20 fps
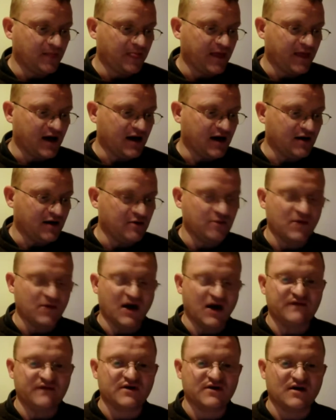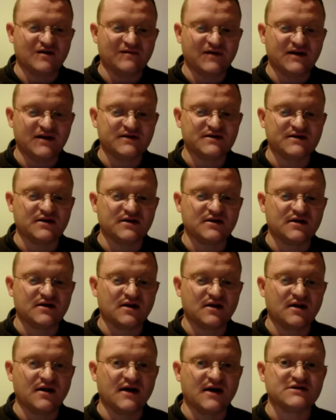I've done a
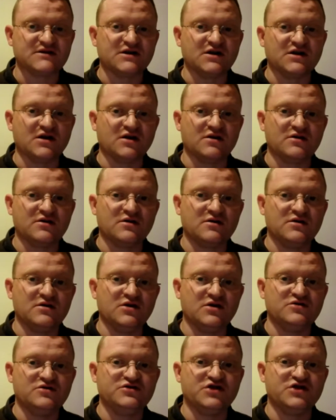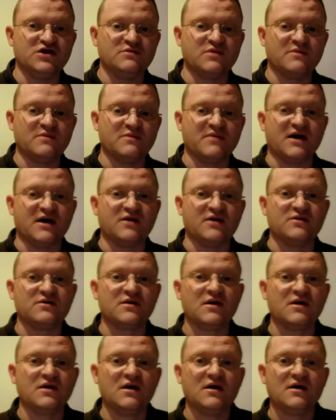recent lesson on YouTube
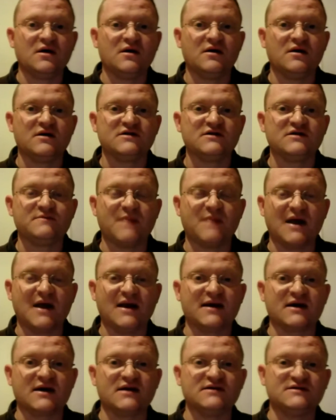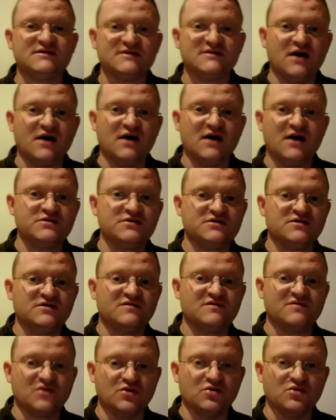about spelling and
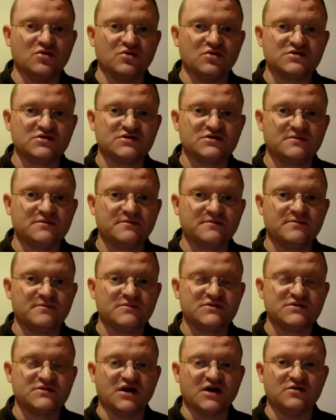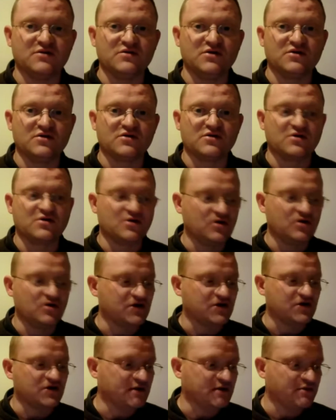sounds rules. So you could
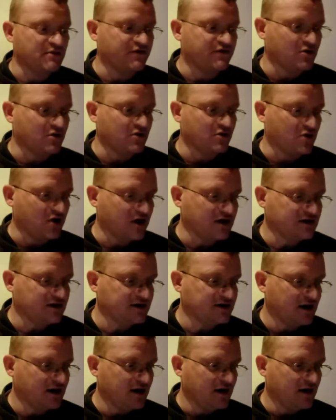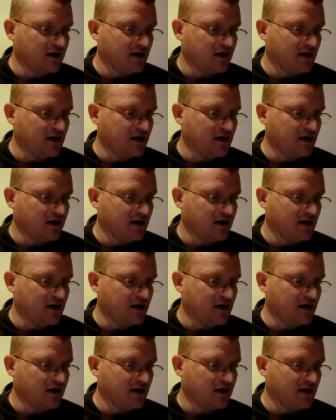look at some of the words